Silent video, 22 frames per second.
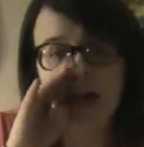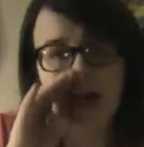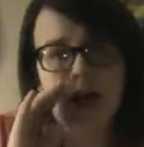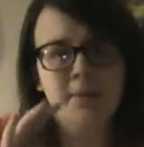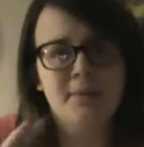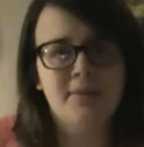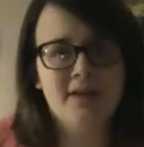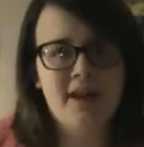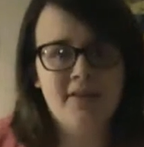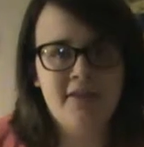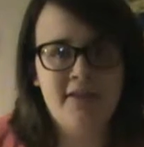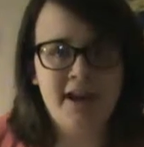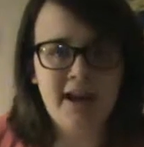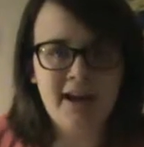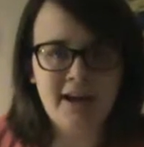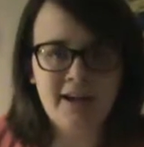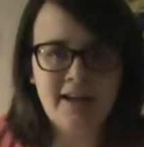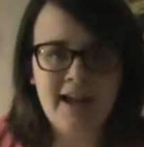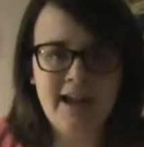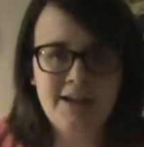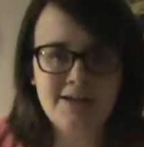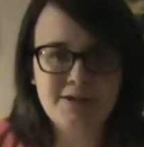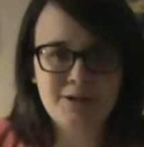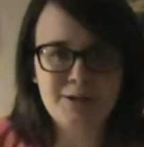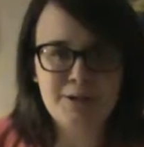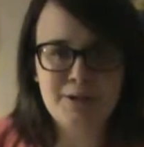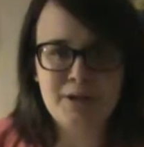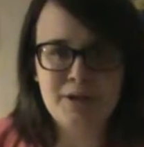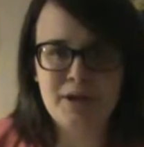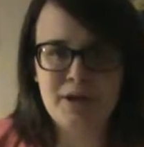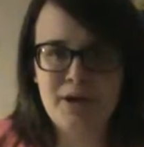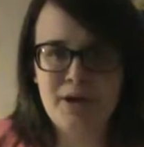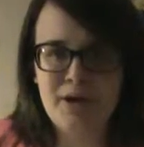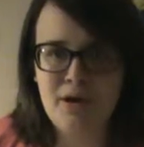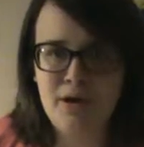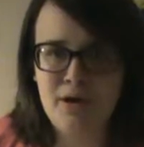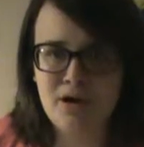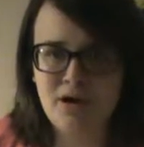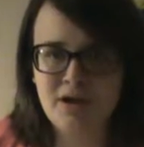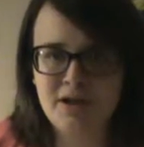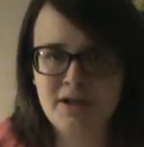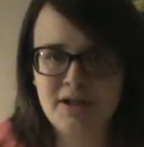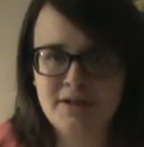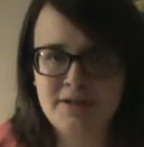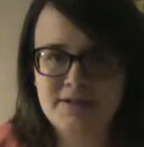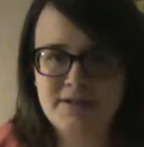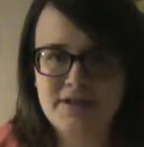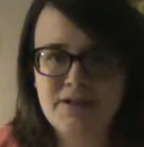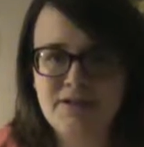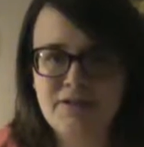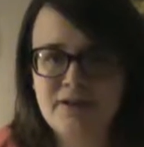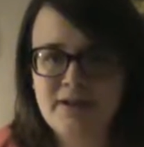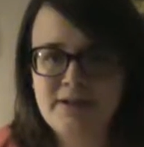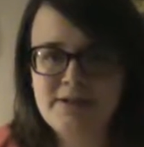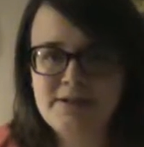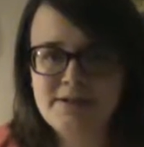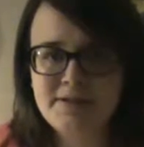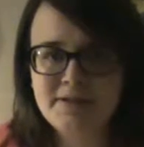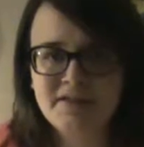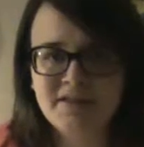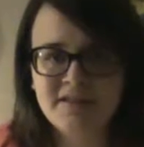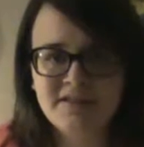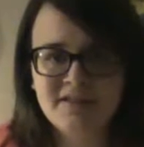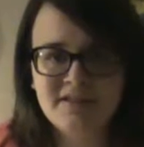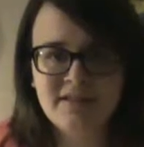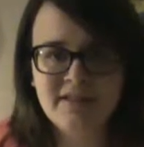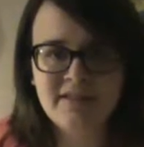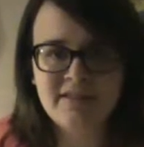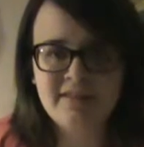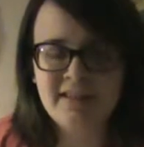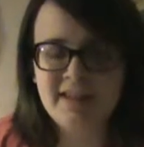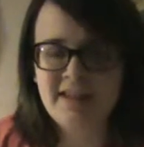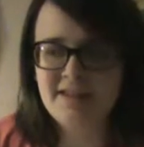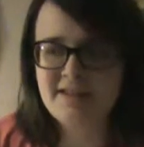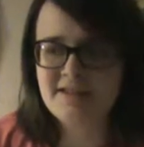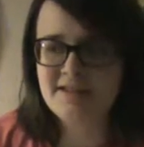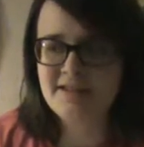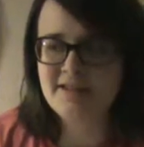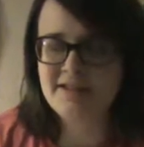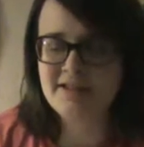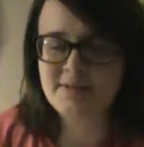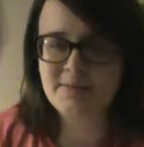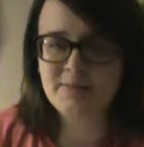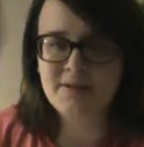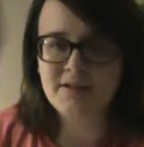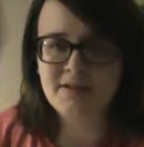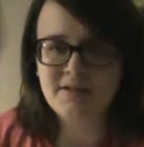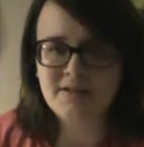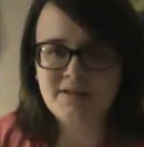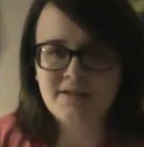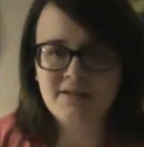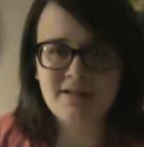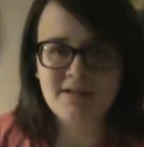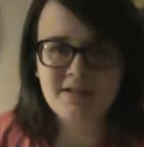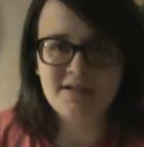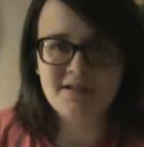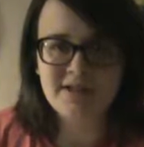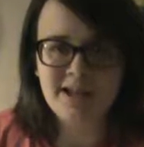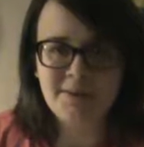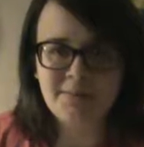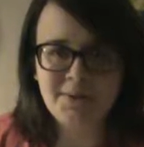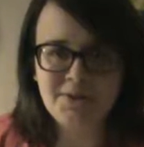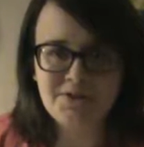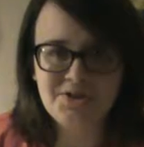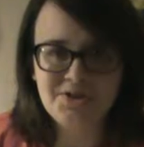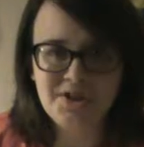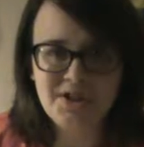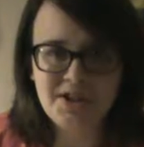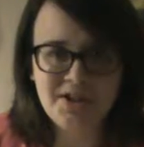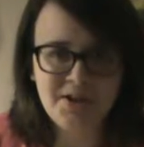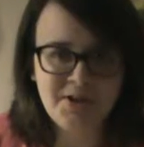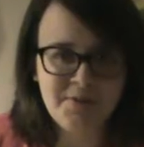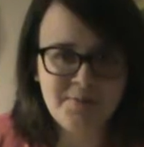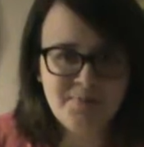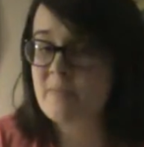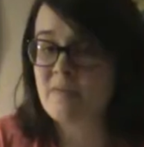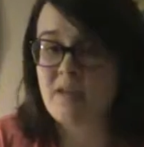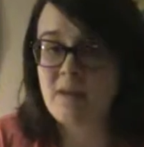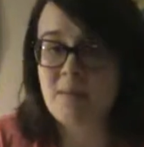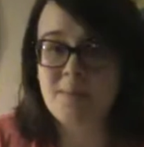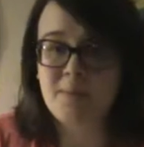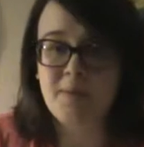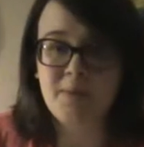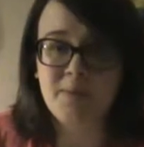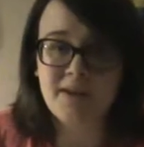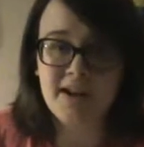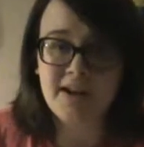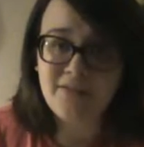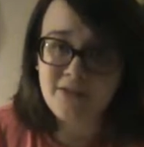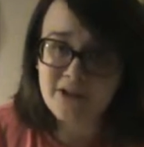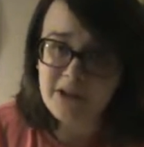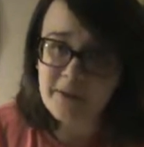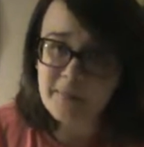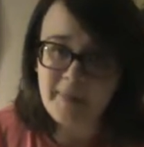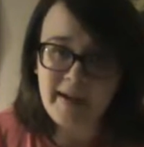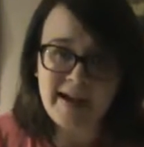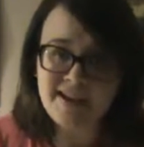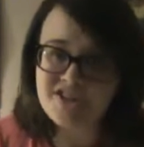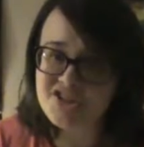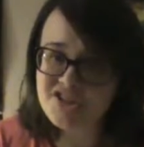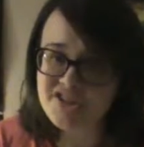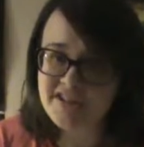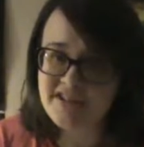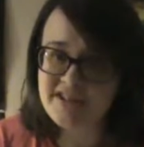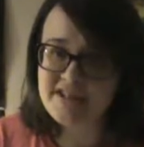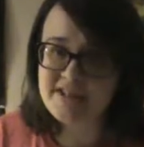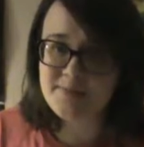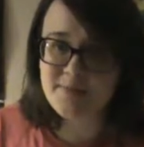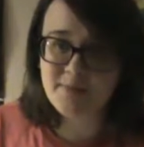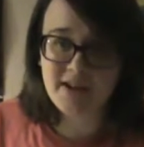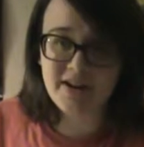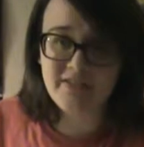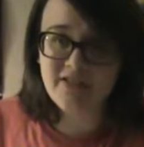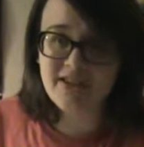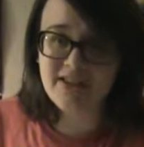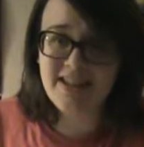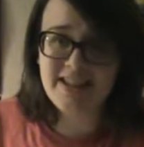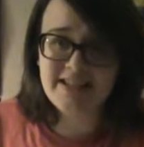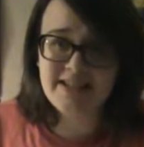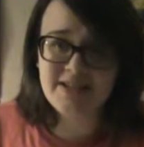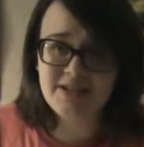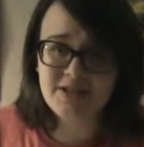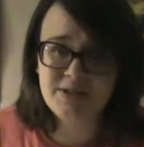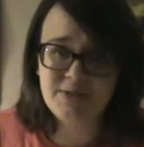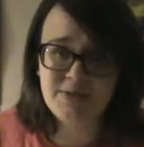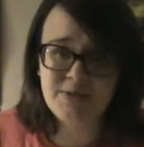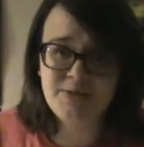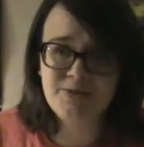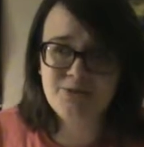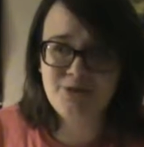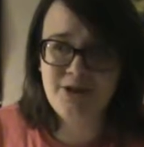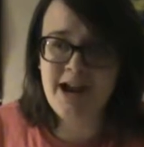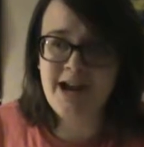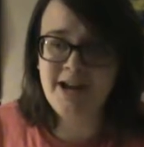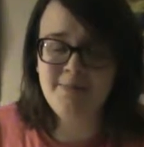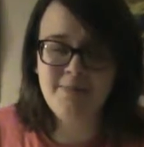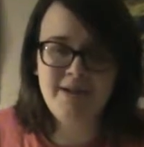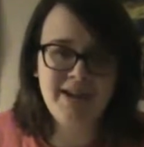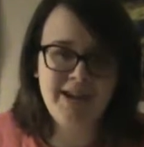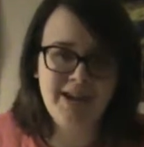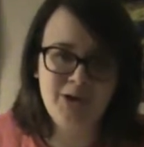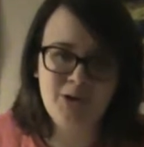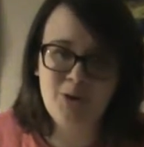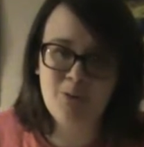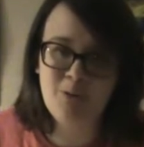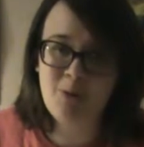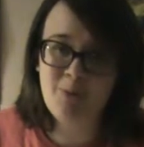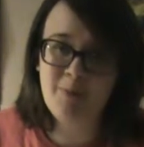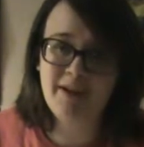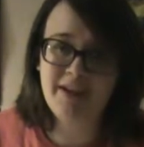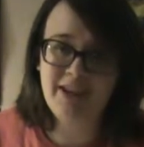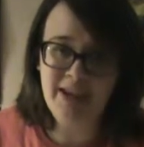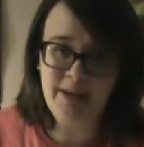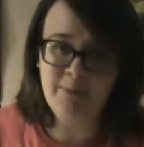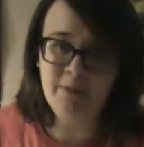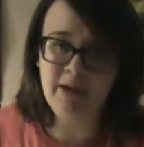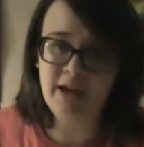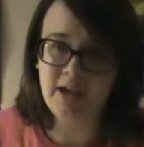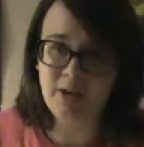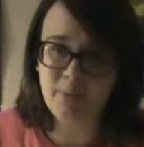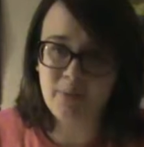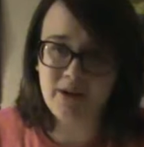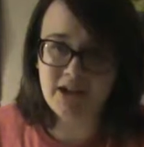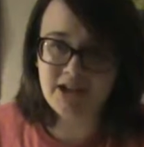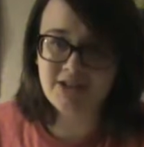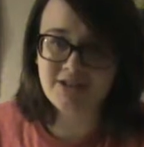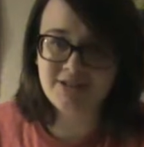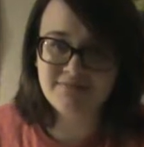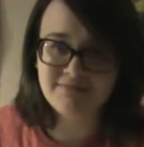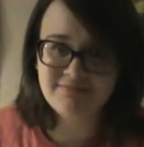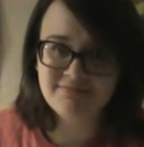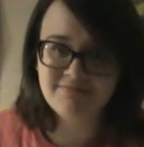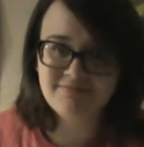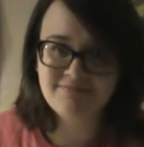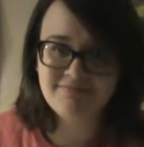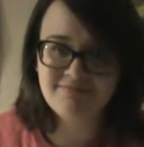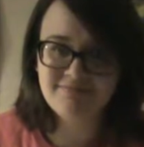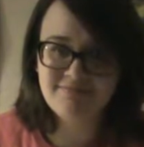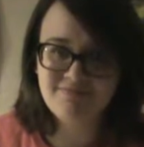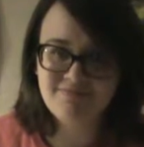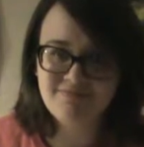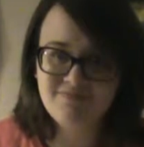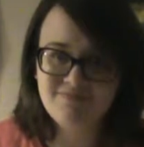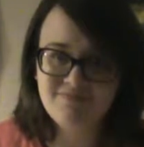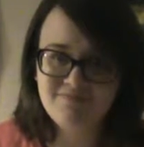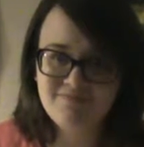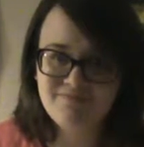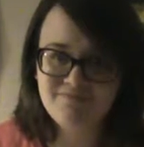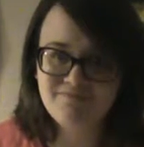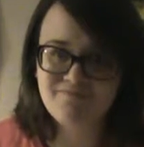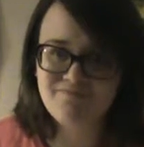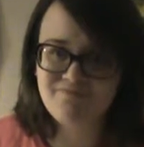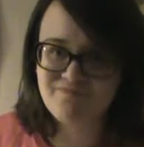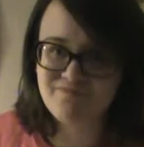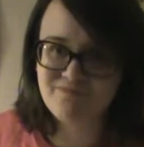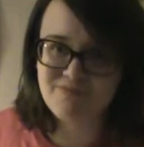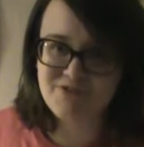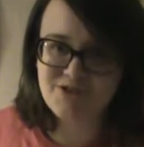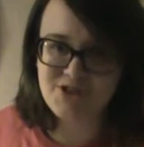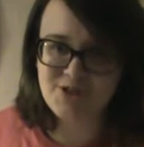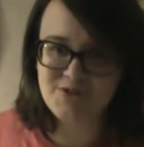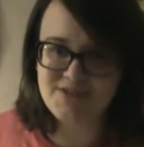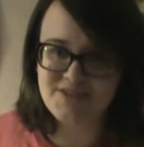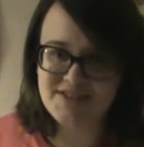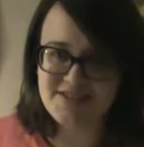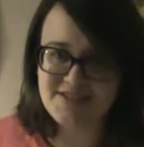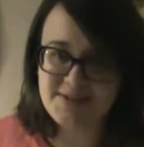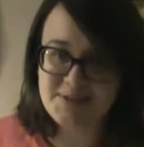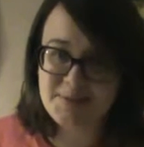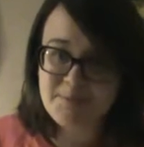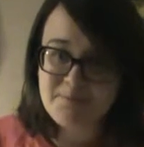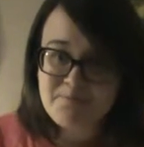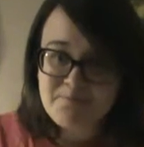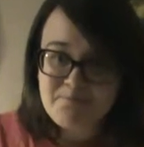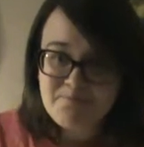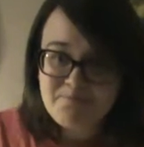I'm glad that I can add to the arting series that has been established here. But whatever your passion is, whatever you like to do, try to make it normal by keeping it weird. Deuces.